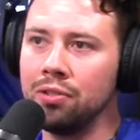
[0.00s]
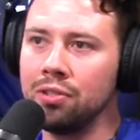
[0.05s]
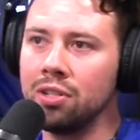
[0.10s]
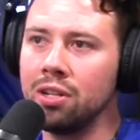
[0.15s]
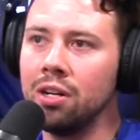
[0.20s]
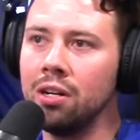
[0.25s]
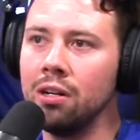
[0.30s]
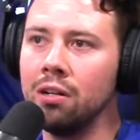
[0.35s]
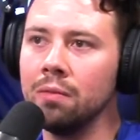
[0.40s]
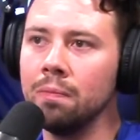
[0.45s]

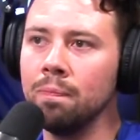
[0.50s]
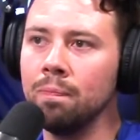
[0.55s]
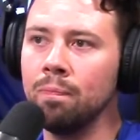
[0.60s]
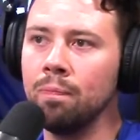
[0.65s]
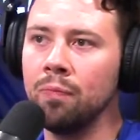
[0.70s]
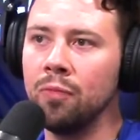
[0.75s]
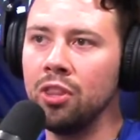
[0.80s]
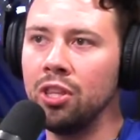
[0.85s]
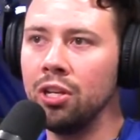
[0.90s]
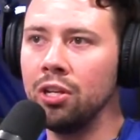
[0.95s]
called
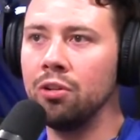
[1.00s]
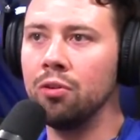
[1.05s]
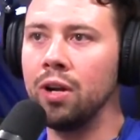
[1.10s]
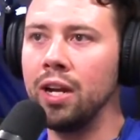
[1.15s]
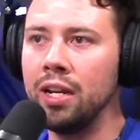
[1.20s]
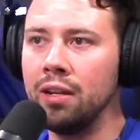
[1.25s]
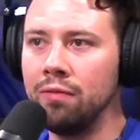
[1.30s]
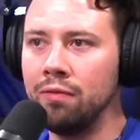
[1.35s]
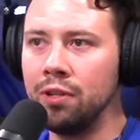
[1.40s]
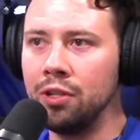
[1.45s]
the
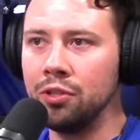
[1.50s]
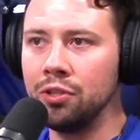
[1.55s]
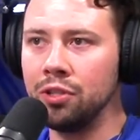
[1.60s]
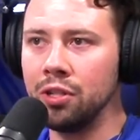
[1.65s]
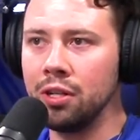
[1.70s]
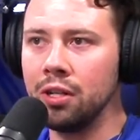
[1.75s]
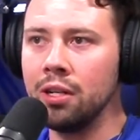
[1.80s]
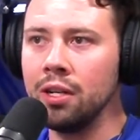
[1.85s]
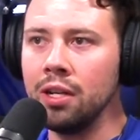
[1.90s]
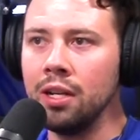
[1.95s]
Great Filter.